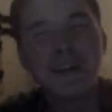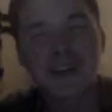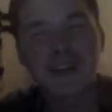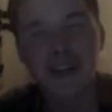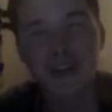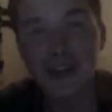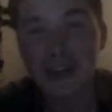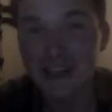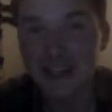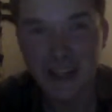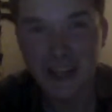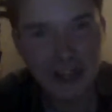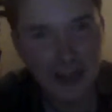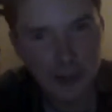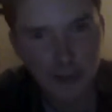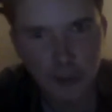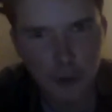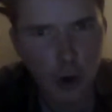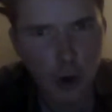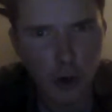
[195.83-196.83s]
you can take
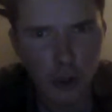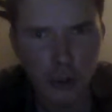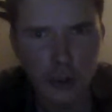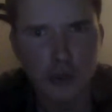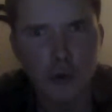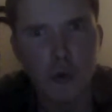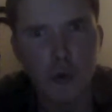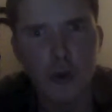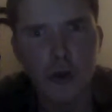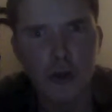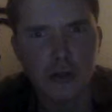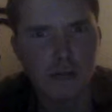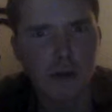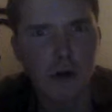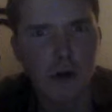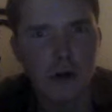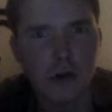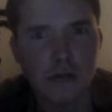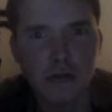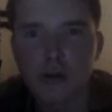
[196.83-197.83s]
out the target as quick as
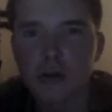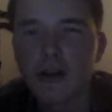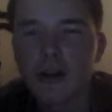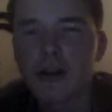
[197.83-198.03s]
possible.